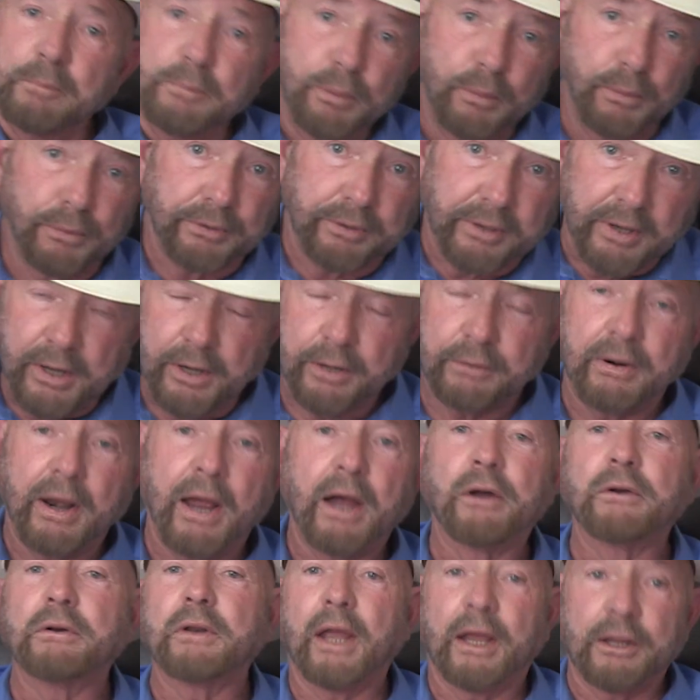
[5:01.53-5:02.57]
pull their head
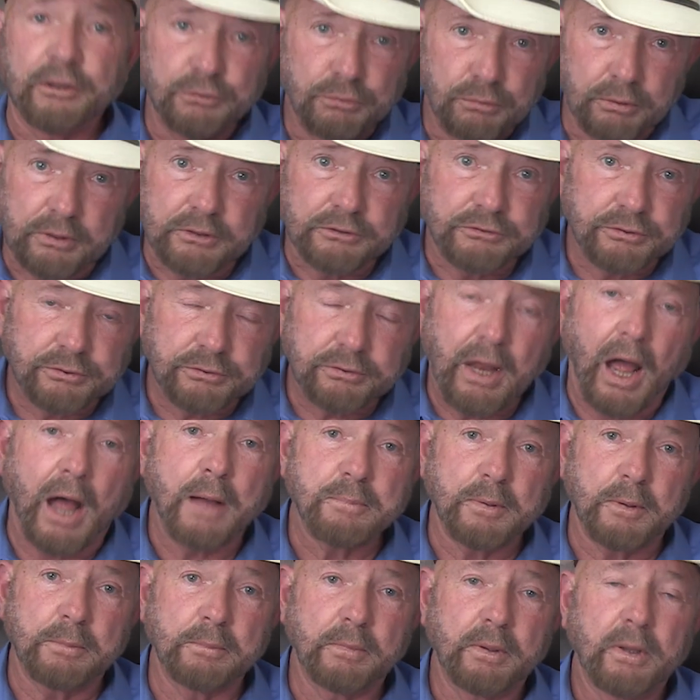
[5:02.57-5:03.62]
around and you can stop
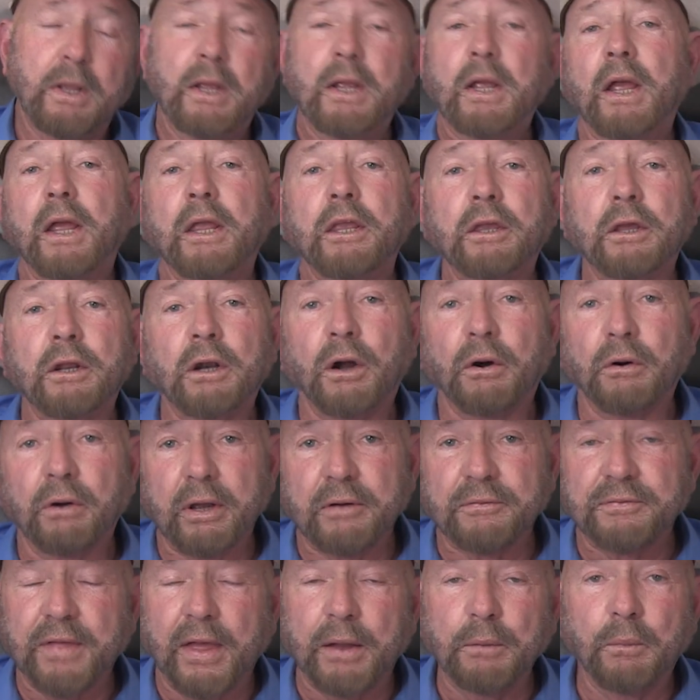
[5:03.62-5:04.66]
them. You know,
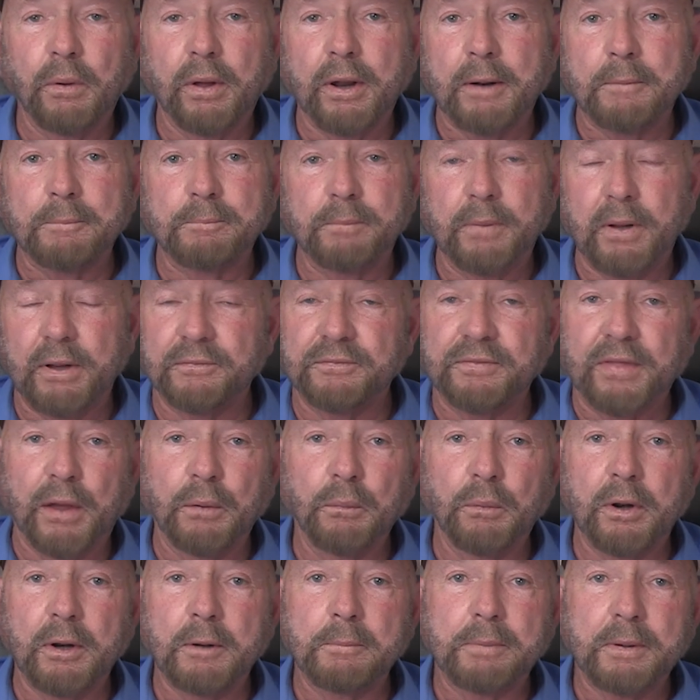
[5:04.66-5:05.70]
if they want
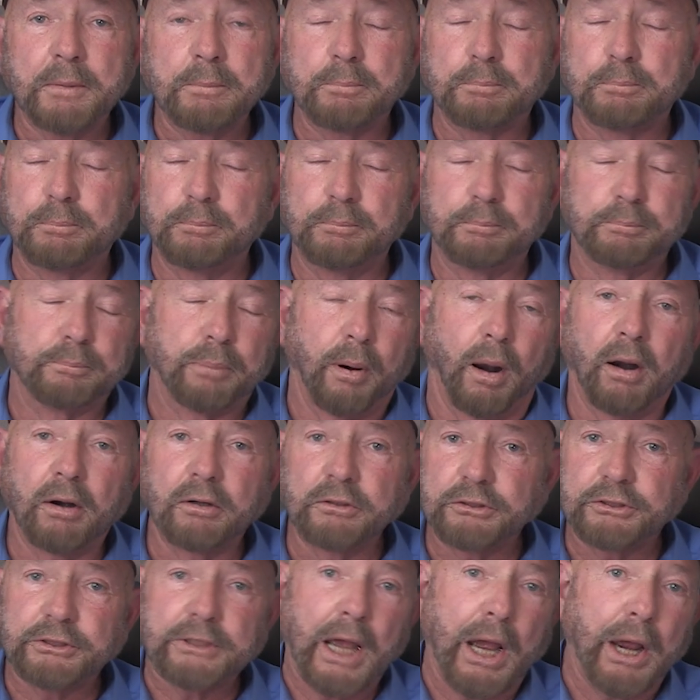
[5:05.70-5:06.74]
to be
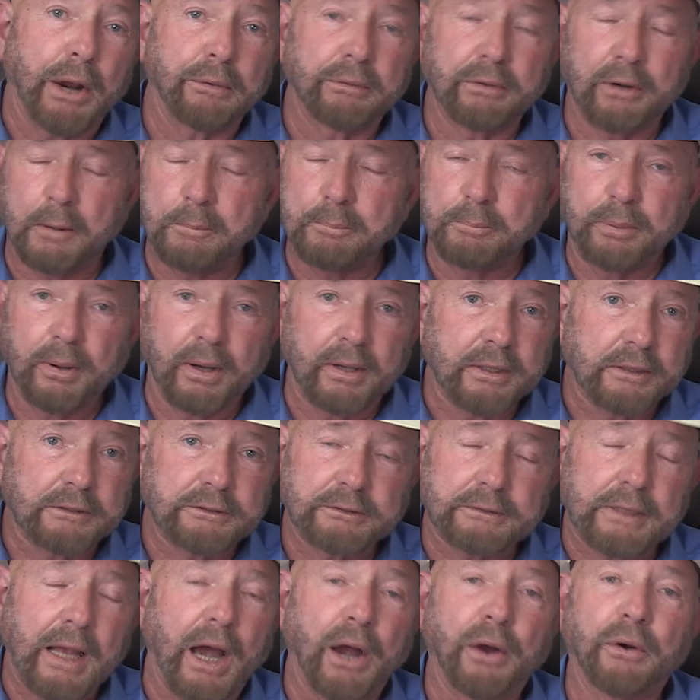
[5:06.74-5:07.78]
barn sour or buddy
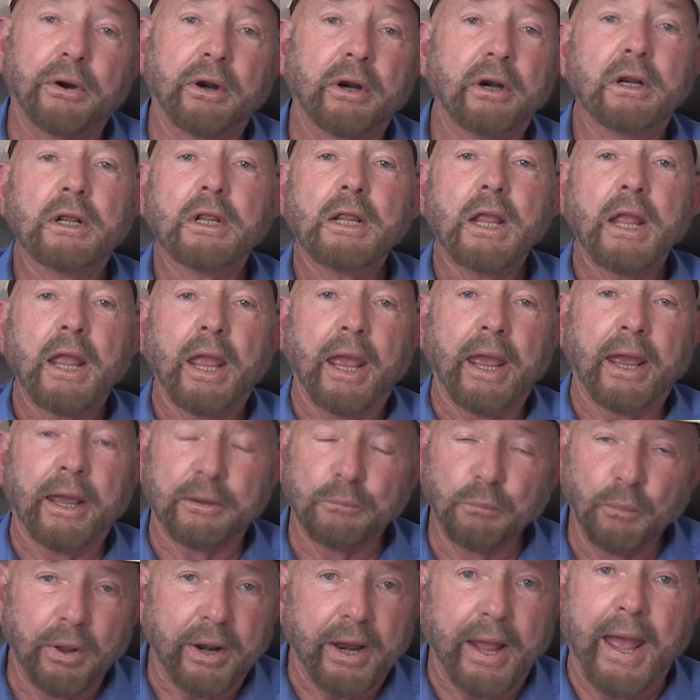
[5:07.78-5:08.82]
sour and
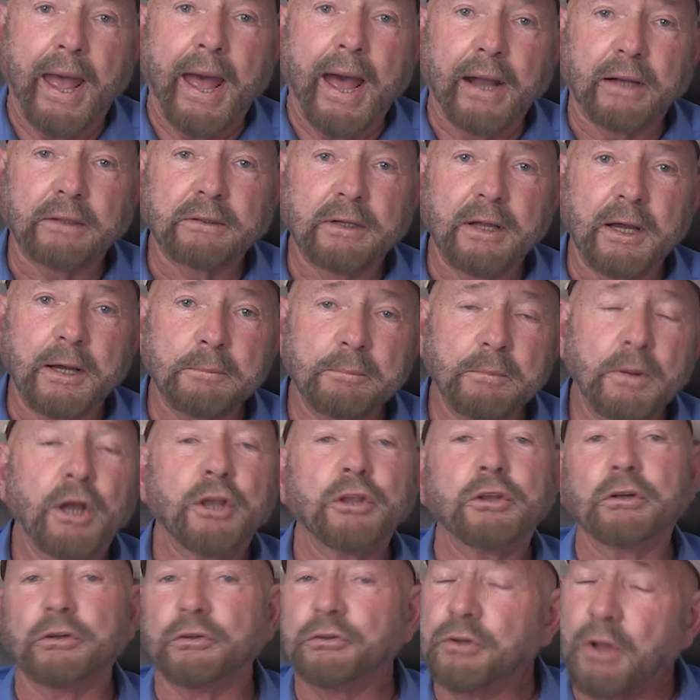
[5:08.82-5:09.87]
want to act up,
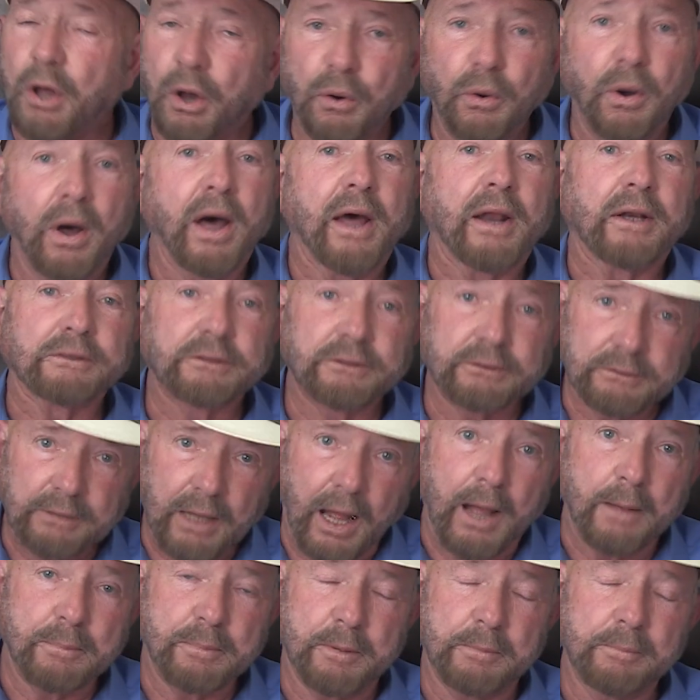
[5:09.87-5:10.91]
you'll know how to
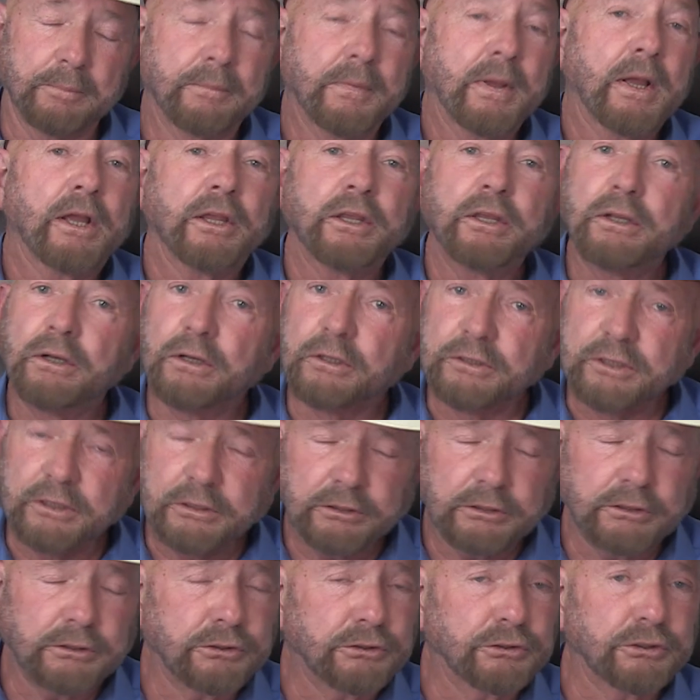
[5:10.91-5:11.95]
stop them. You know,
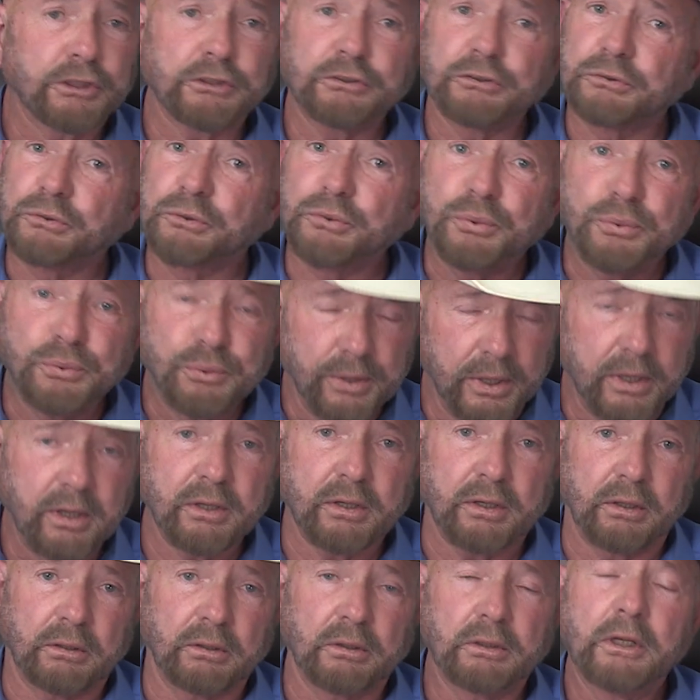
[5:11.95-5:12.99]
this is just
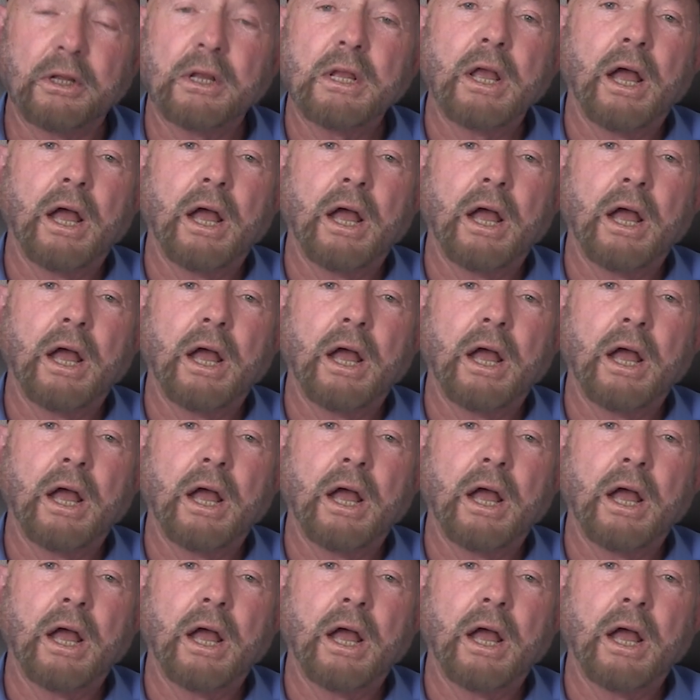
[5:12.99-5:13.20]
critical.